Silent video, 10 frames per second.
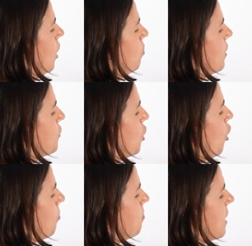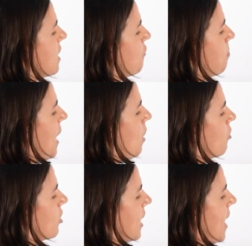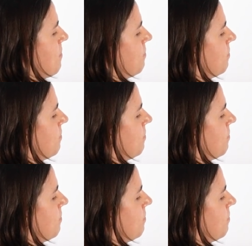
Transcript: we've got P for power again.